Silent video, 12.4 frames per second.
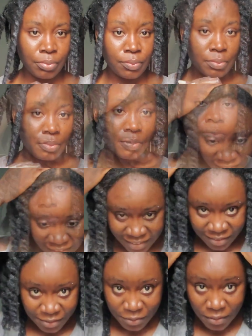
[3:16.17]
Okay,
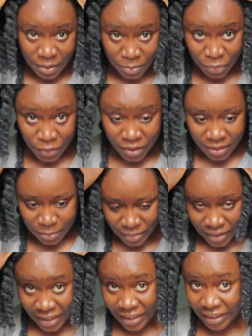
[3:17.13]
so I'm done
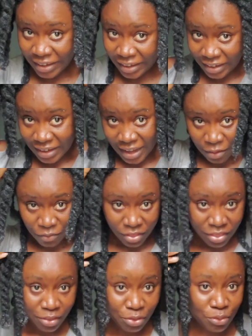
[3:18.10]
applying
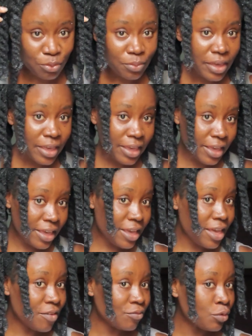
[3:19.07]
everything to my
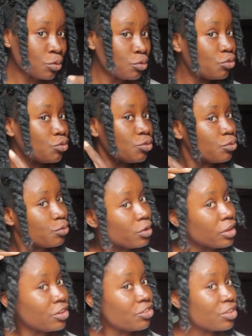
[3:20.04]
hair. I've gone through
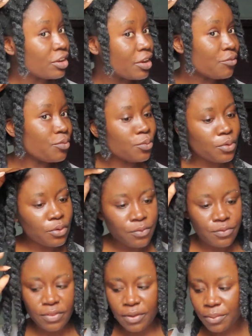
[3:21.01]
each and every one
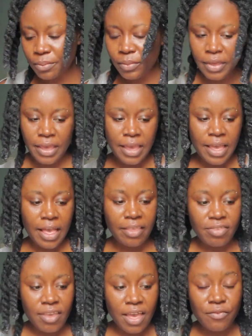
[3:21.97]
of them. I
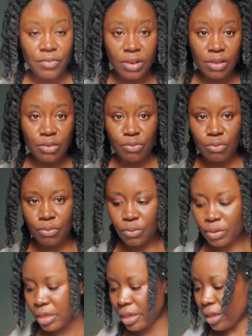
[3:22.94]
still have a
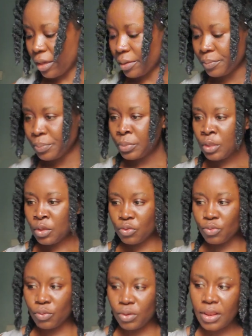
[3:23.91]
little here.
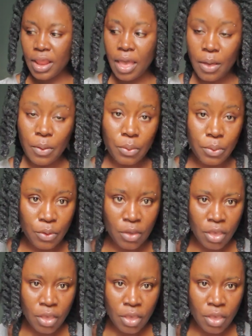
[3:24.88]
So now